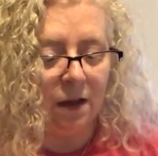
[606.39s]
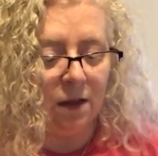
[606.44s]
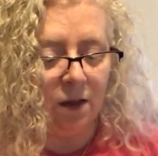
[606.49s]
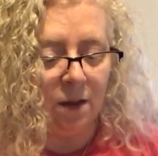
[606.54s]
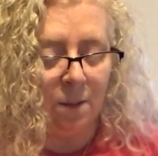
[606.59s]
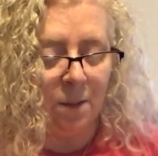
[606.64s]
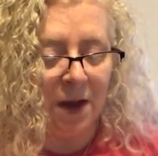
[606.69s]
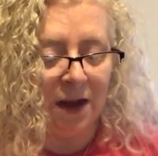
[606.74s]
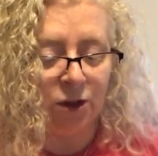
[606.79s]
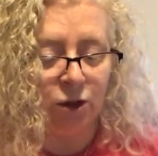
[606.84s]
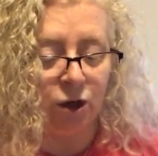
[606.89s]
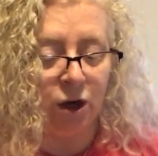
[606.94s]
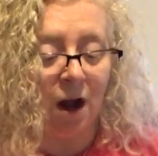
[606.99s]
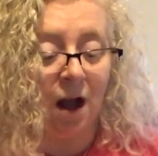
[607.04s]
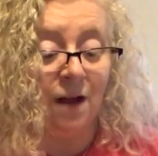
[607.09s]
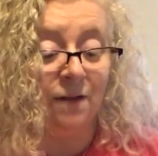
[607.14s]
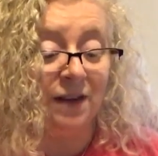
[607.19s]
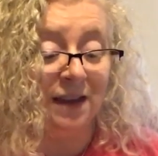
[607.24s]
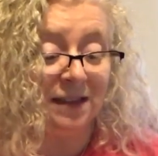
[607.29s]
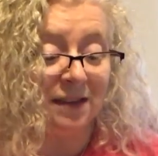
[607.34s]

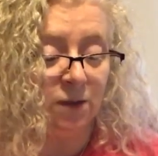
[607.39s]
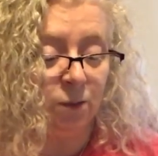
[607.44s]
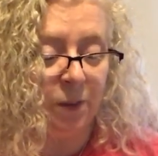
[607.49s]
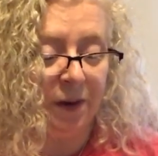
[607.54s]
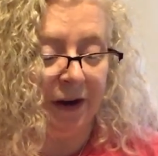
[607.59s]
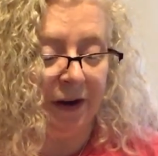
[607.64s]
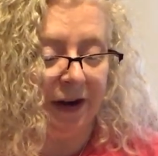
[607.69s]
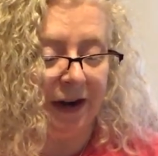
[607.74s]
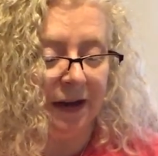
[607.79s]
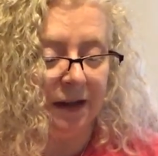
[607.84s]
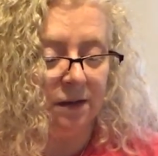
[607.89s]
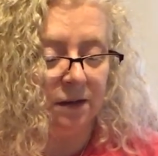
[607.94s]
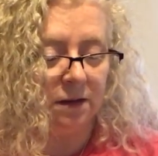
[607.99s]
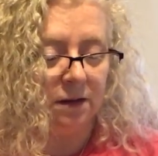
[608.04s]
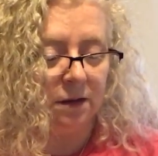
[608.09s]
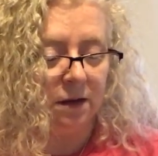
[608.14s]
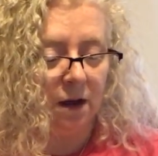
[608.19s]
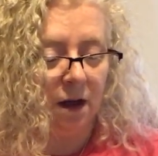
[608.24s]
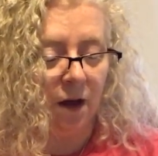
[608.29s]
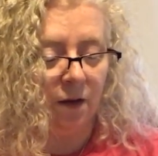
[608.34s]
Simply the measure
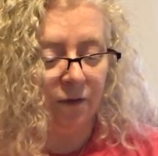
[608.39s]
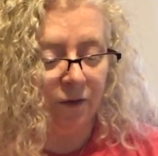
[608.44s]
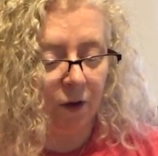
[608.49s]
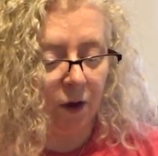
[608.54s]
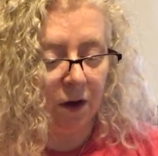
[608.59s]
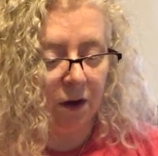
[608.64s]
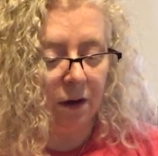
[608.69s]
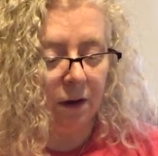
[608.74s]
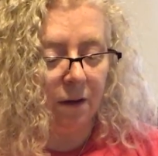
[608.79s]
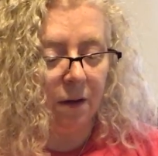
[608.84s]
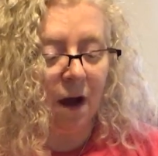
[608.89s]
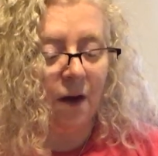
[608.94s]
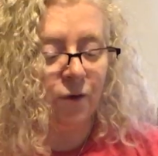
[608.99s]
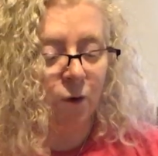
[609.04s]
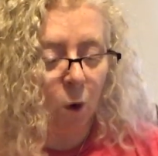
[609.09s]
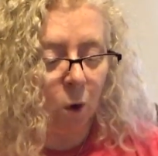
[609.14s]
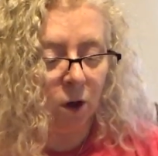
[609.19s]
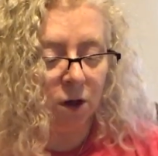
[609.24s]
of experience.